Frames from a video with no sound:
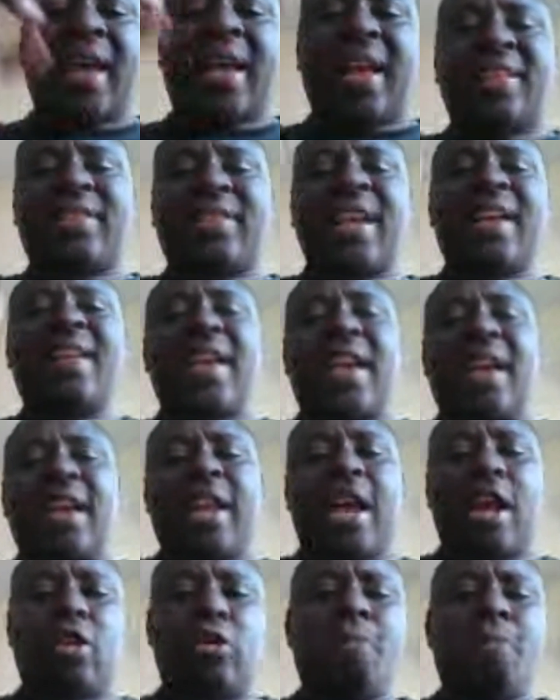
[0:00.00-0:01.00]
like I said
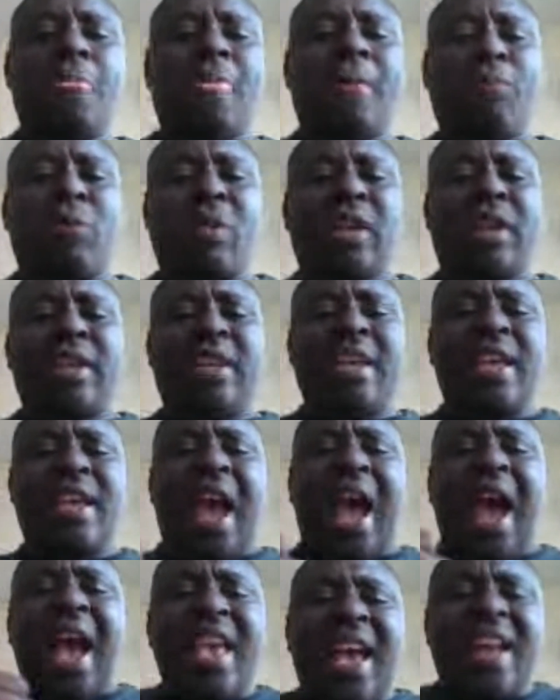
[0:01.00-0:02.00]
earlier on, the
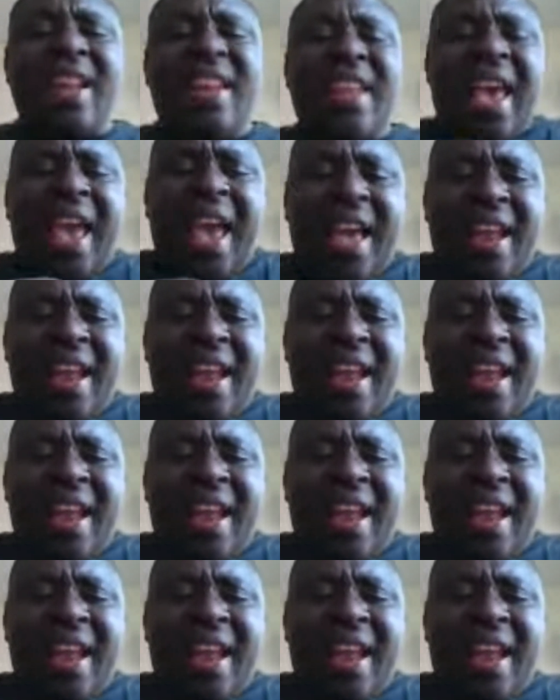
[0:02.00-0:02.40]
higher the